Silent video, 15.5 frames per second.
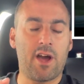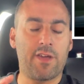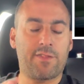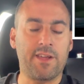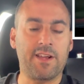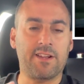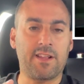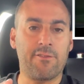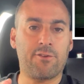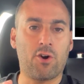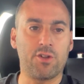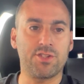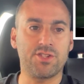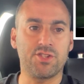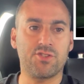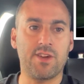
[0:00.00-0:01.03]
think they've
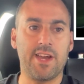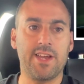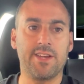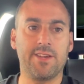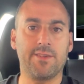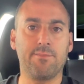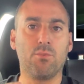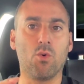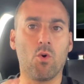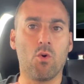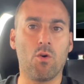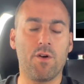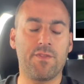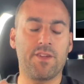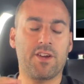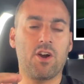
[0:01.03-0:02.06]
concentrated
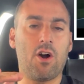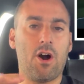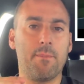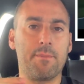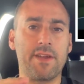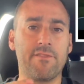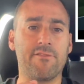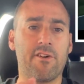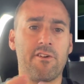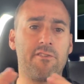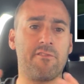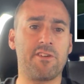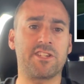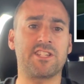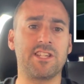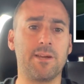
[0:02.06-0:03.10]
more on the car being
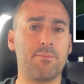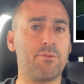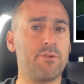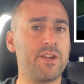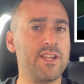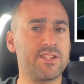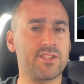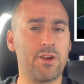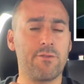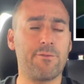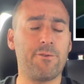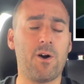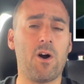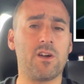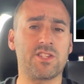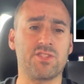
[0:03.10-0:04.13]
very slippery, so
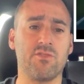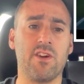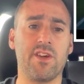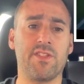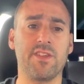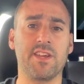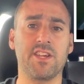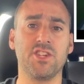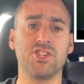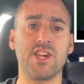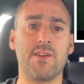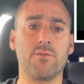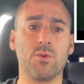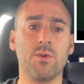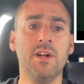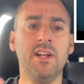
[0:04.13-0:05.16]
faster, I think, in
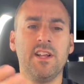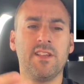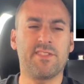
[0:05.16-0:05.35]
general.